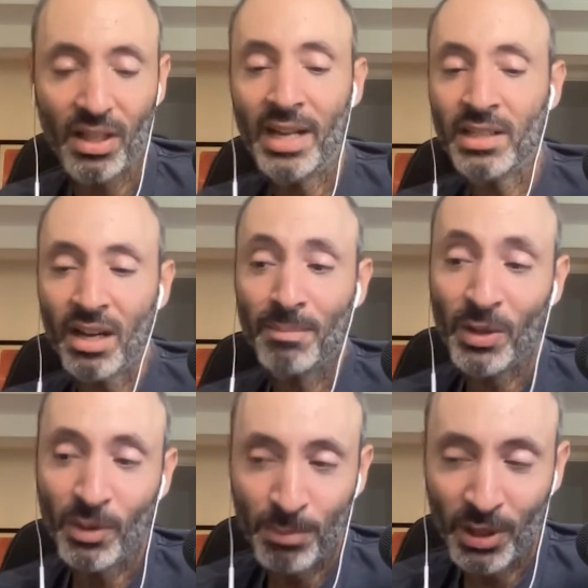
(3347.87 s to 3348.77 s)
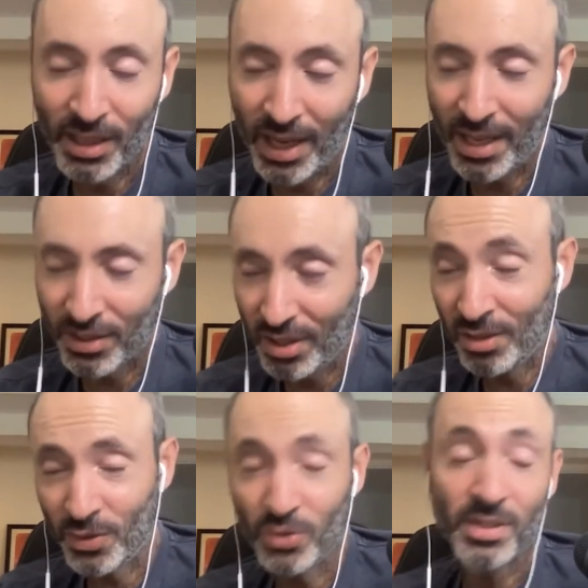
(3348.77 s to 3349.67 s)
I talk about in the book, and I actually
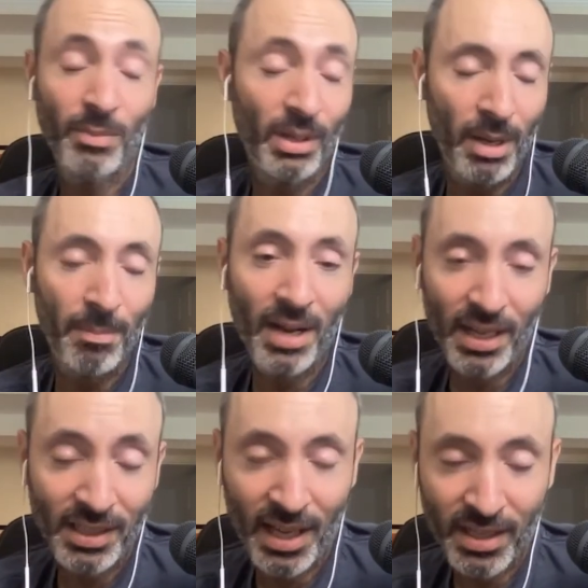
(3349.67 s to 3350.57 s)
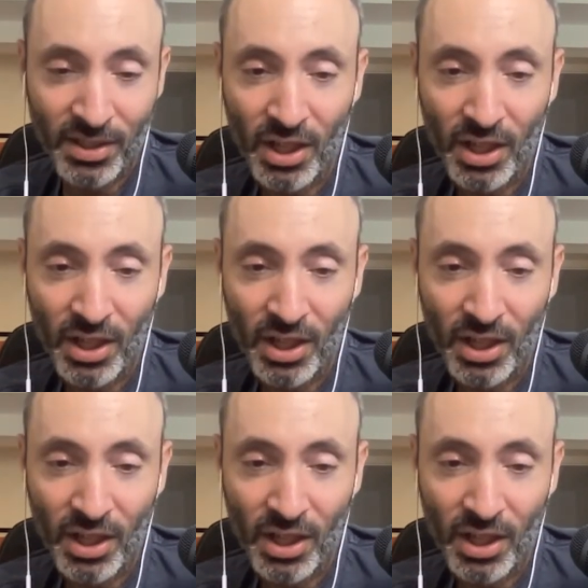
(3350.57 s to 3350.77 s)
interviewed someone on my podcast